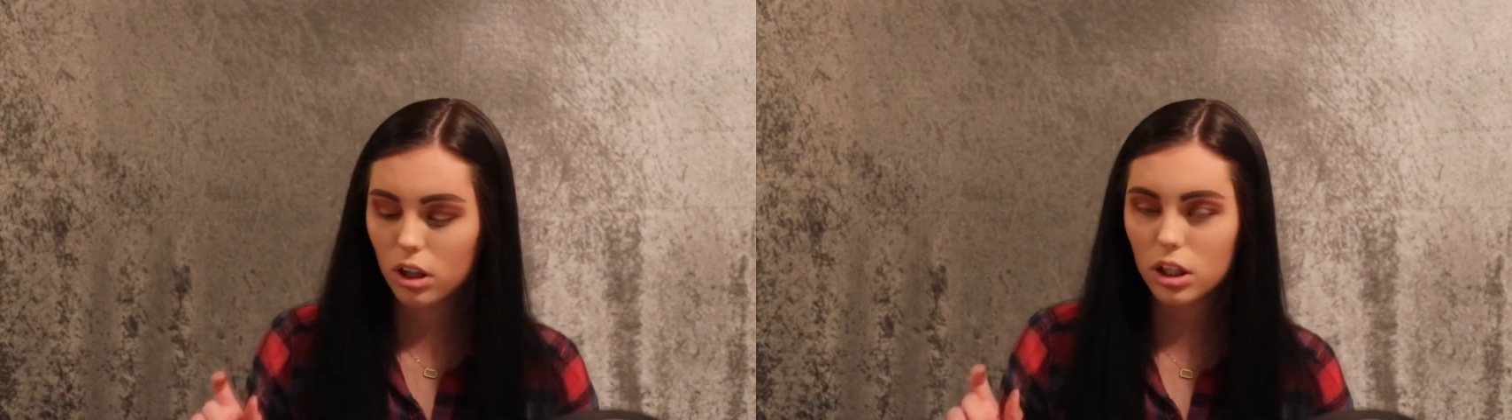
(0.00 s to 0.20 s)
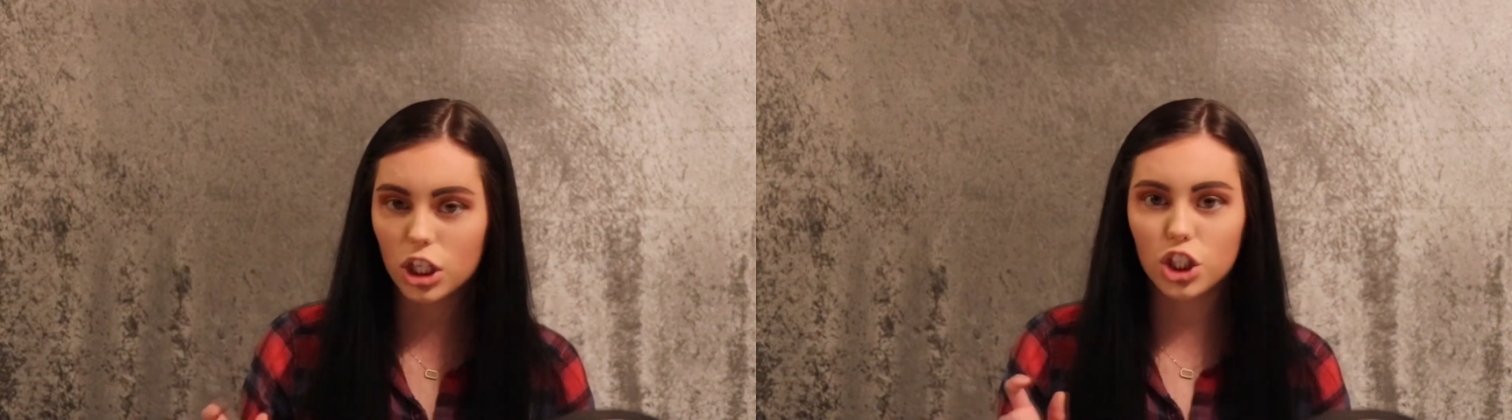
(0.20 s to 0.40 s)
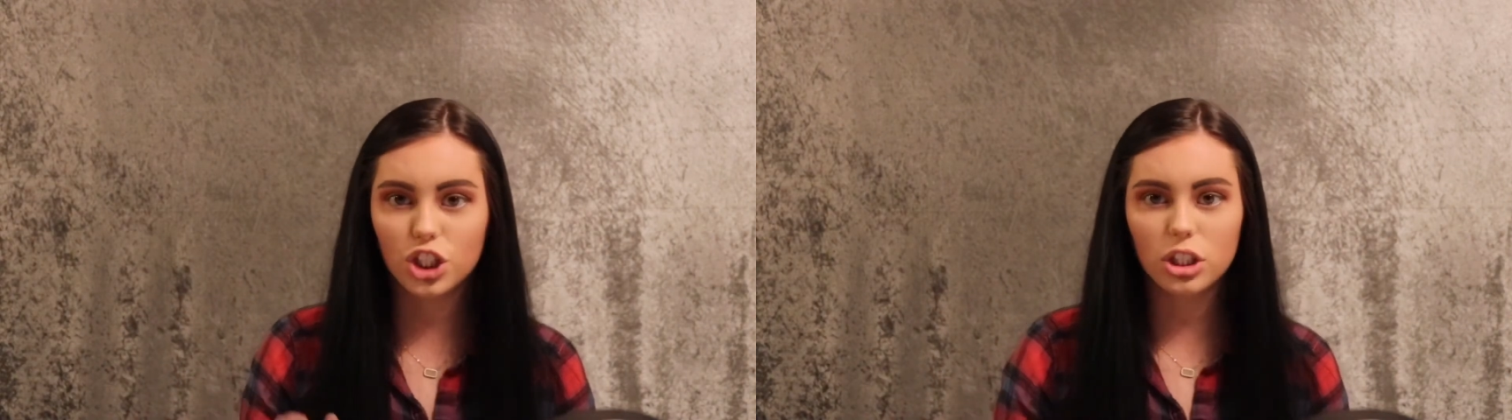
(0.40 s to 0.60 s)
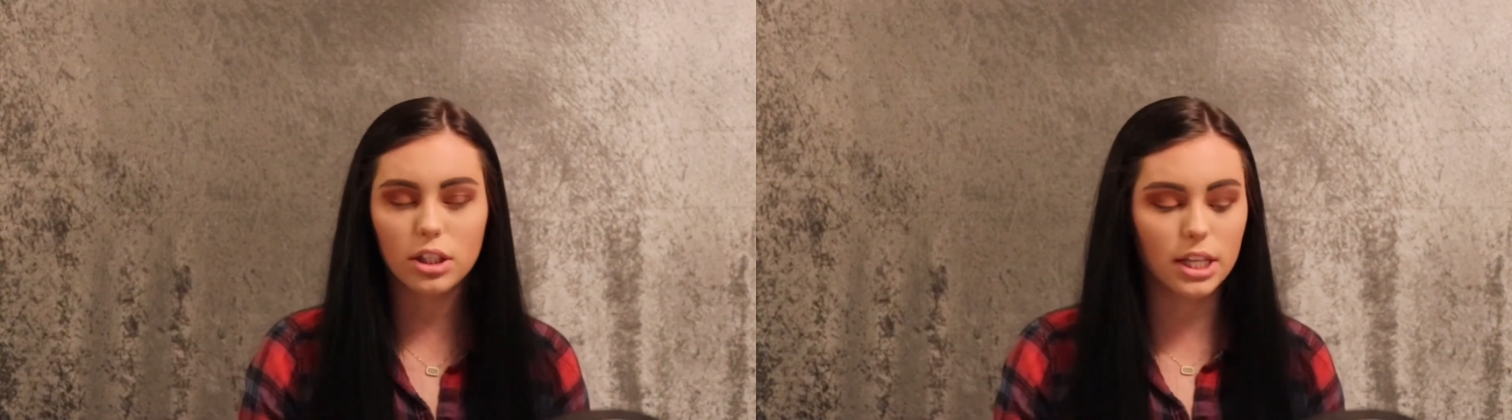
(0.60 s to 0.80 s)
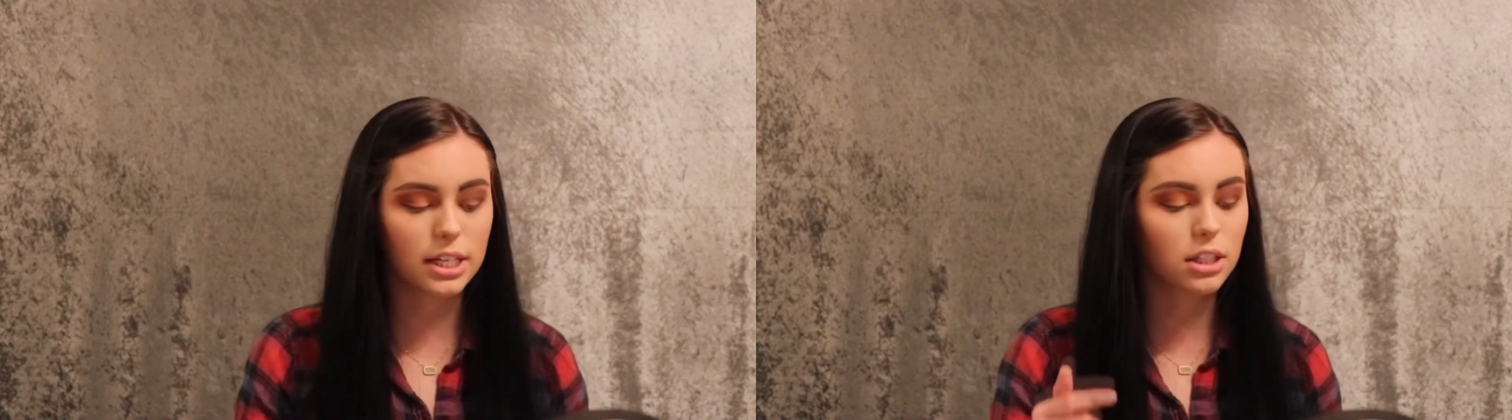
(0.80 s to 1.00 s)

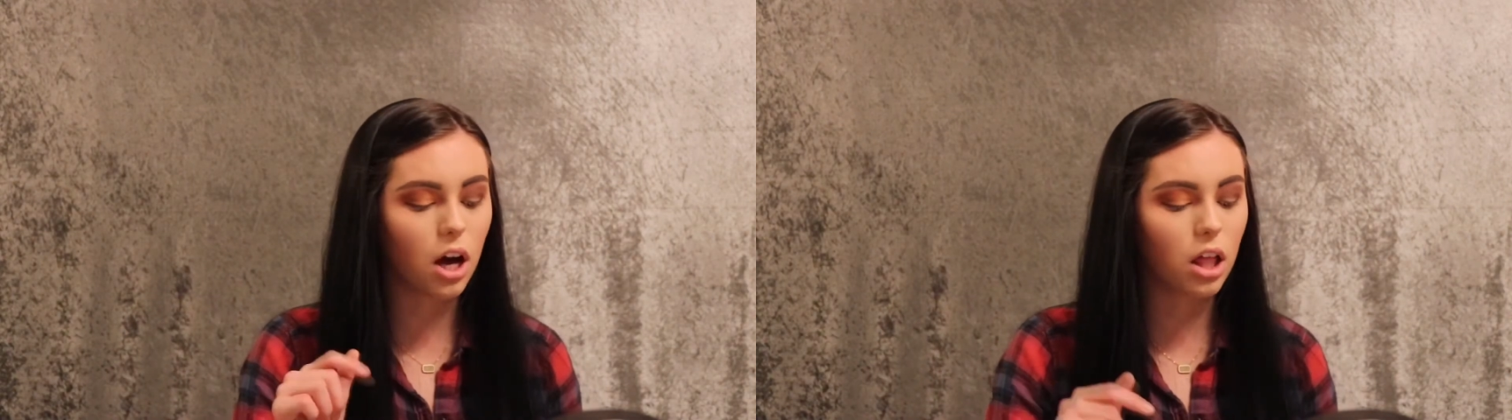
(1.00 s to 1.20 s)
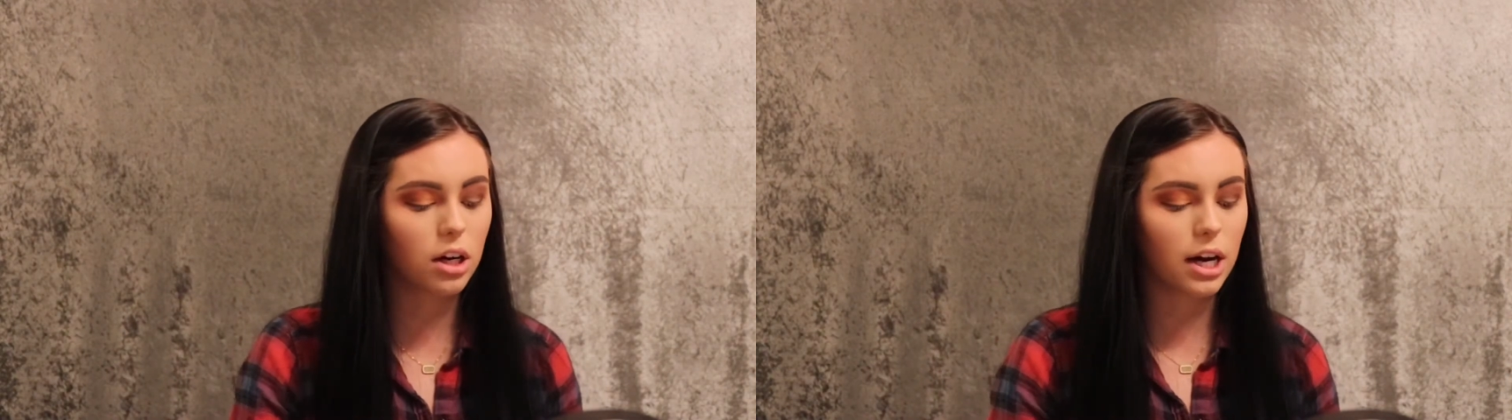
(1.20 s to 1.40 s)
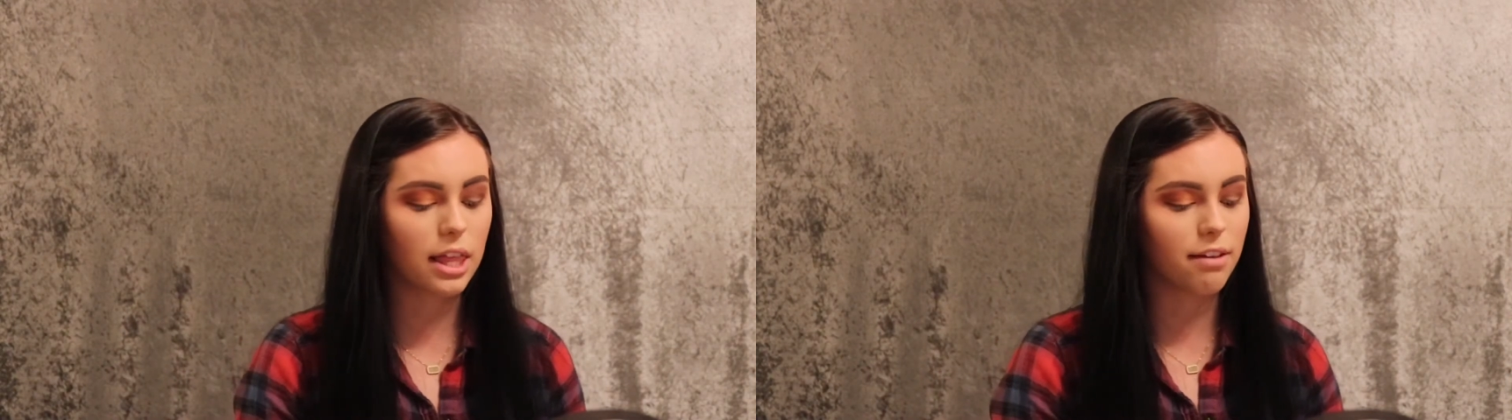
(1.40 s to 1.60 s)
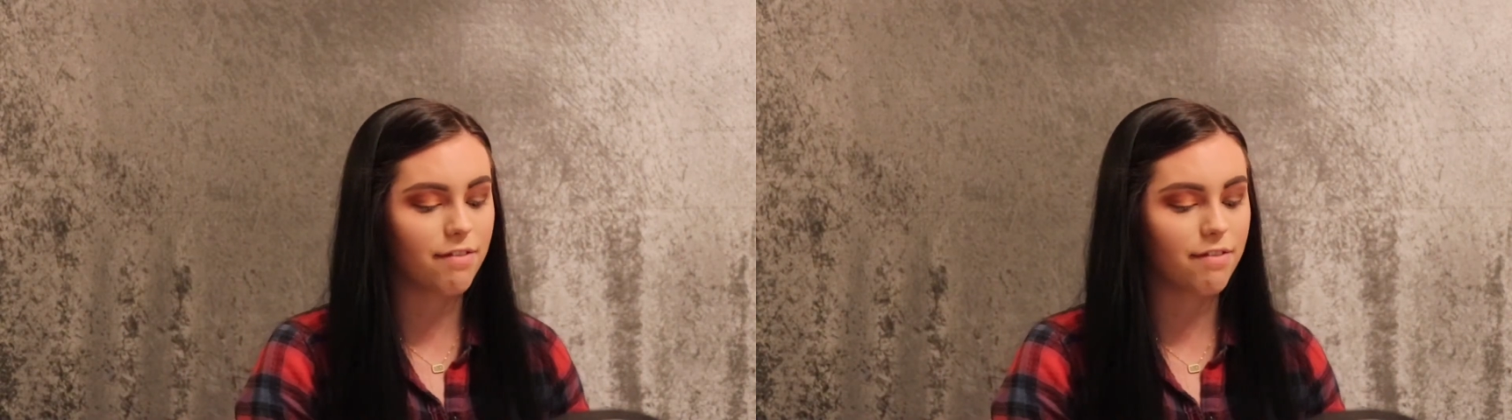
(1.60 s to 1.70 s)
this color in the